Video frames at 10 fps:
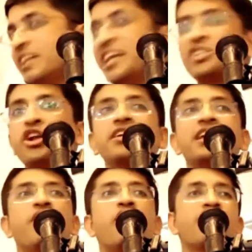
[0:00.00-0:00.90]
It's not
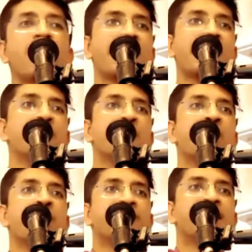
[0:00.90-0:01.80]
that, oh, I can book a
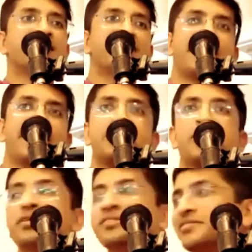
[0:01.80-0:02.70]
Lufthansa and I can
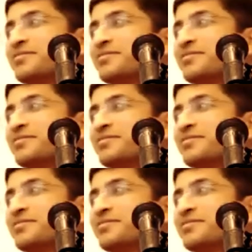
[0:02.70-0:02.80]
go.